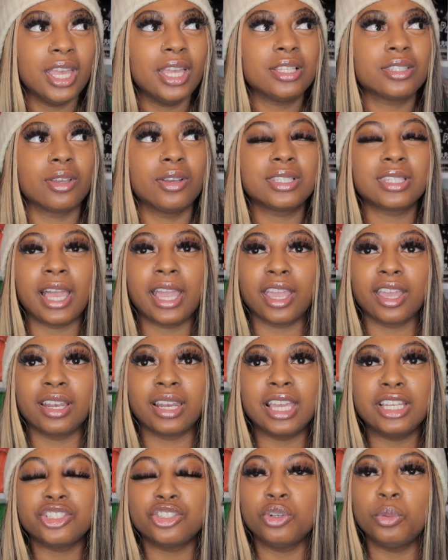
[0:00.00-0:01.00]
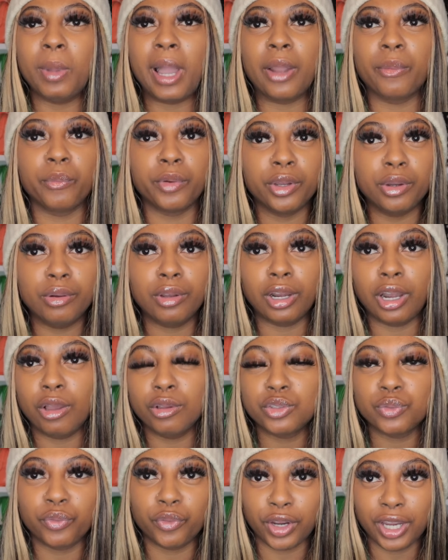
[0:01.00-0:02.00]
so it's like unless you my real
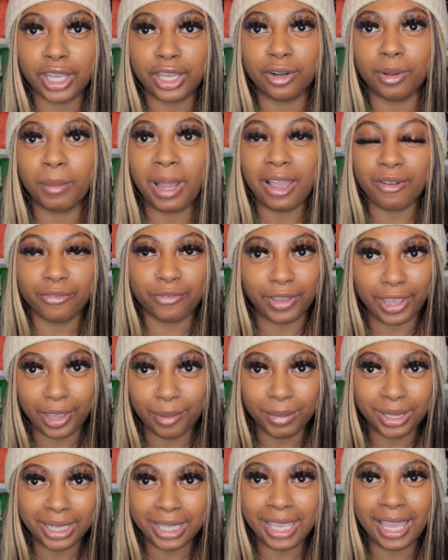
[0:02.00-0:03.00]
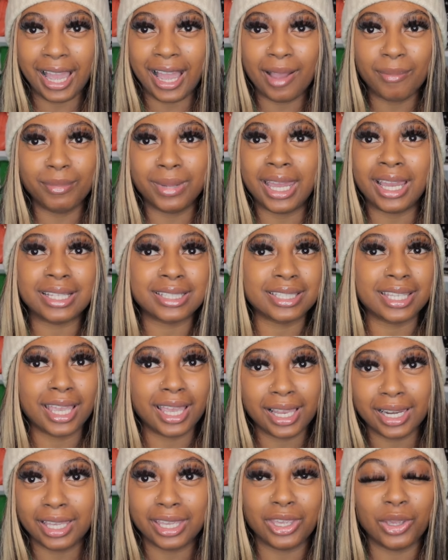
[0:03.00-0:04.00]
close friend or my family i'm not
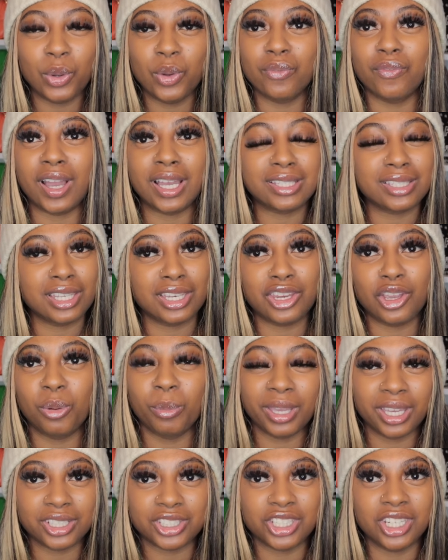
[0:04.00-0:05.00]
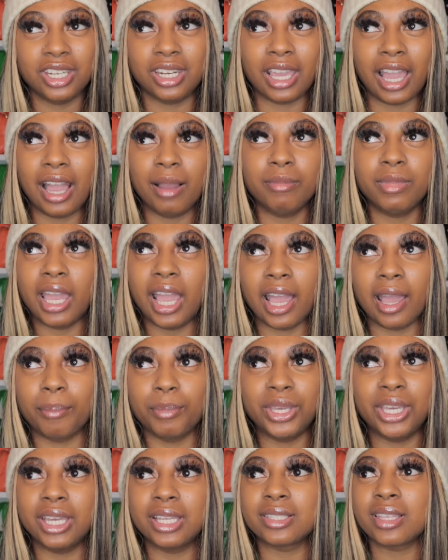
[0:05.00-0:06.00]
telling you if i seen your man cheating i'm not
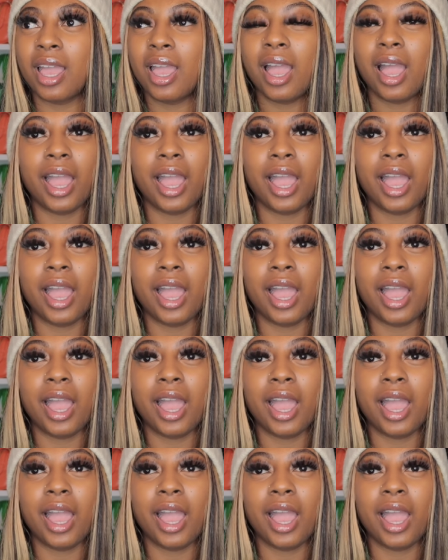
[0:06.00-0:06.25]
because